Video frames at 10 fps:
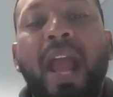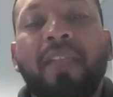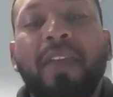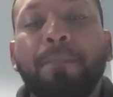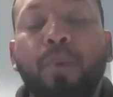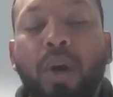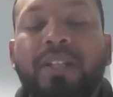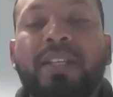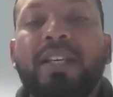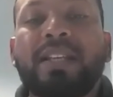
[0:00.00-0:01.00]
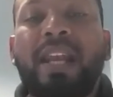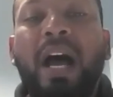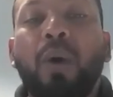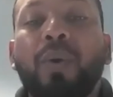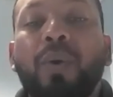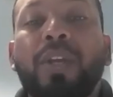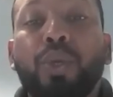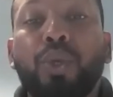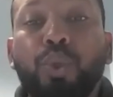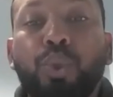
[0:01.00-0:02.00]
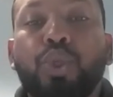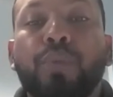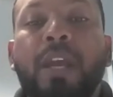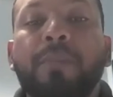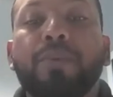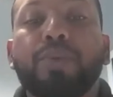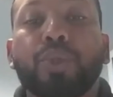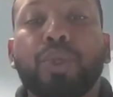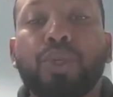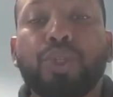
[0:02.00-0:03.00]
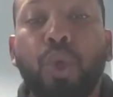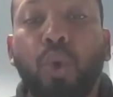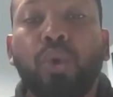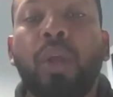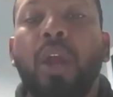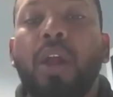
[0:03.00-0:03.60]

And that policy is allowing you to be able to control